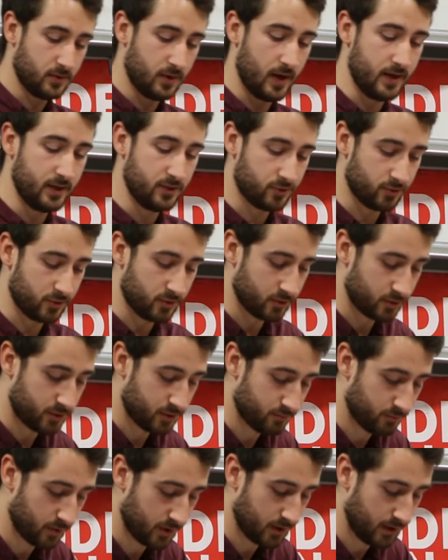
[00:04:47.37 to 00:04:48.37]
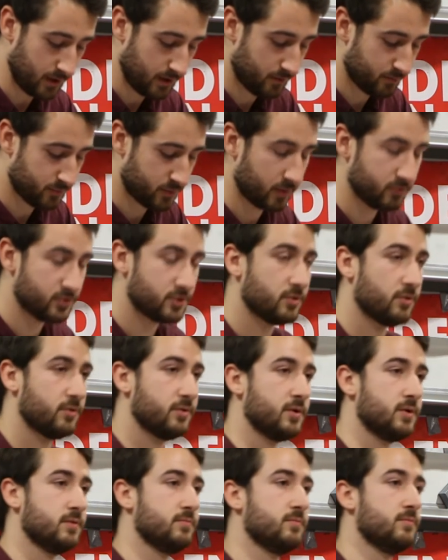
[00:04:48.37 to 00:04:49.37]
an introduction, really, I'm, I'm sure
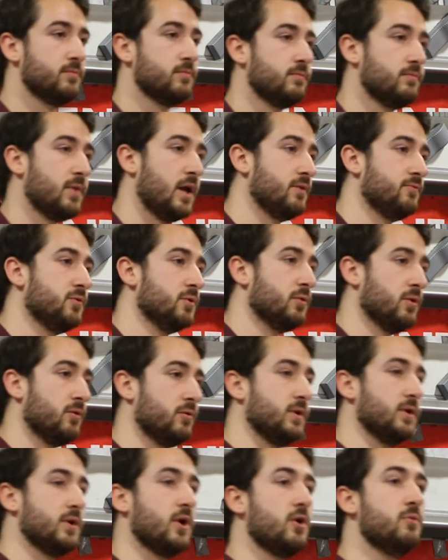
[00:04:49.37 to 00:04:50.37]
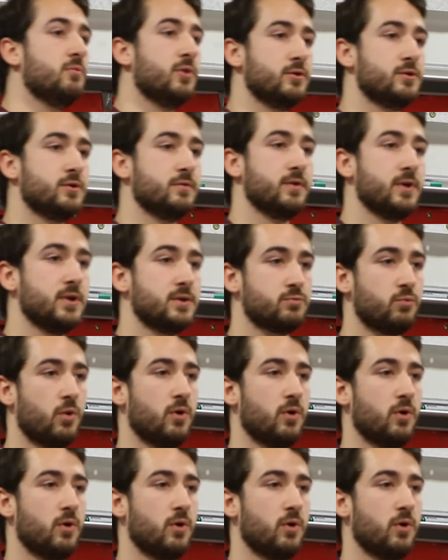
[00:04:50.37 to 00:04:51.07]
that many of you will already know much of this.